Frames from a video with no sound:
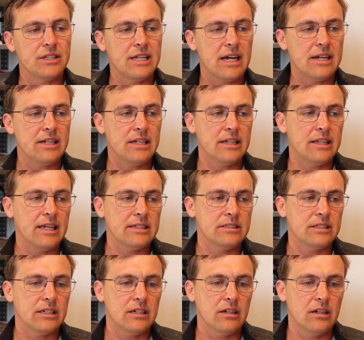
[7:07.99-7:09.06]
the idea
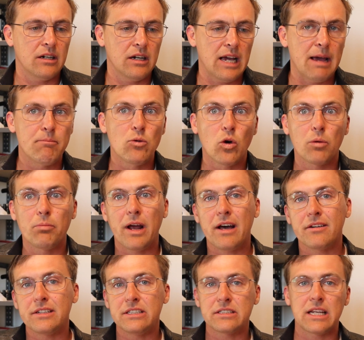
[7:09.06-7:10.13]
that
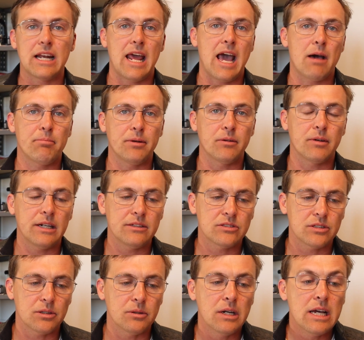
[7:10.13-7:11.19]
abnormalities can happen, right?
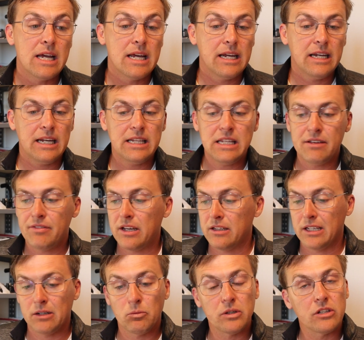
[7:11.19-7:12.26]
So in the event,
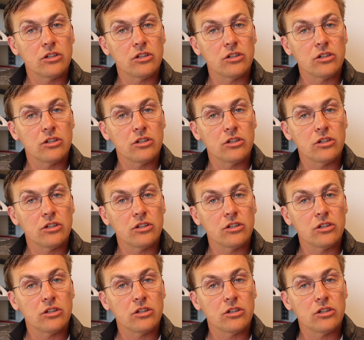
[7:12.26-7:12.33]
like when